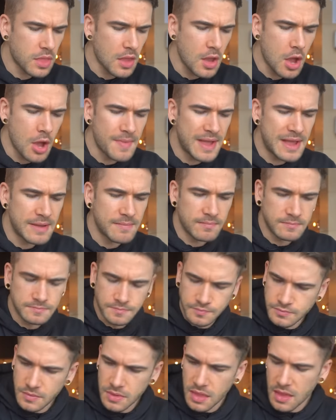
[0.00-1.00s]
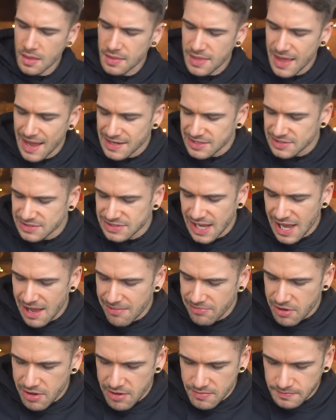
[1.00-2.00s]
Oh man, that is
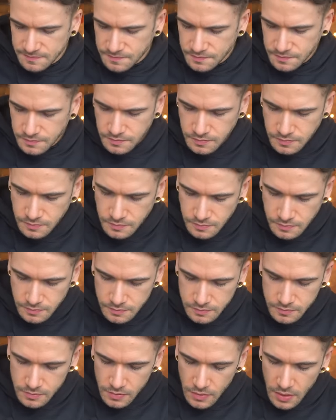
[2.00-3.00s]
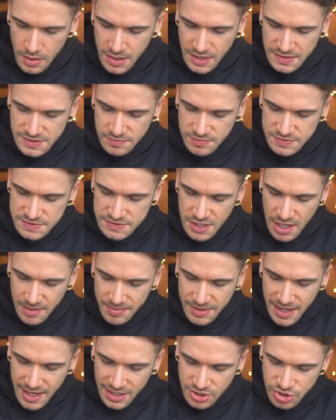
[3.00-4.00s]
damn good. Get some
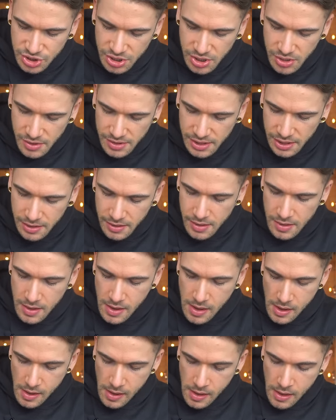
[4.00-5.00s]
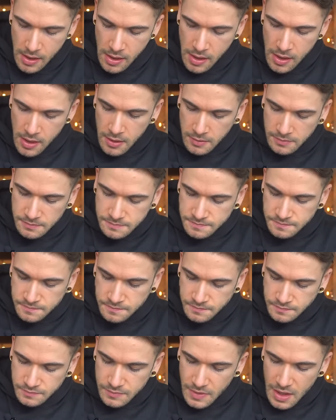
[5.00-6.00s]
wasabi action going here.
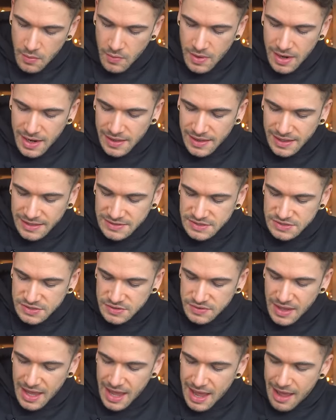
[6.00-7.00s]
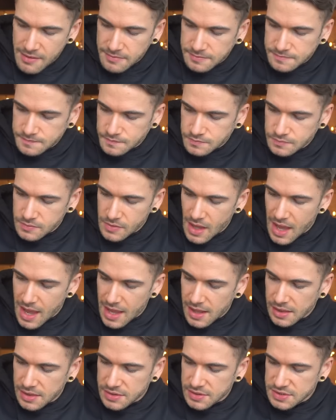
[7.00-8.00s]
And why I like to do that,
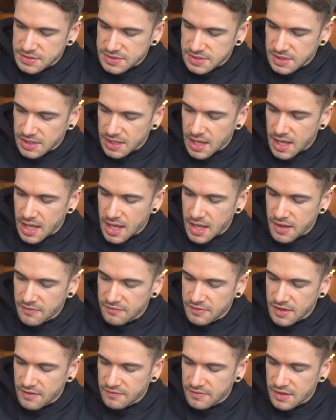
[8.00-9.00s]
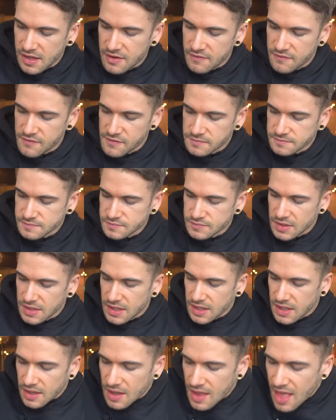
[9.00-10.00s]
I just love, love, love
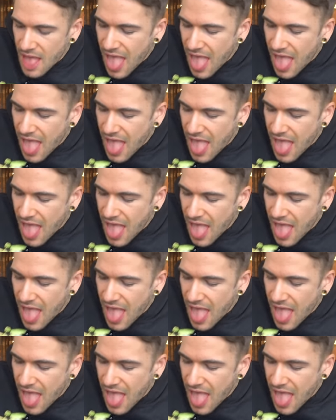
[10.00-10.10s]
the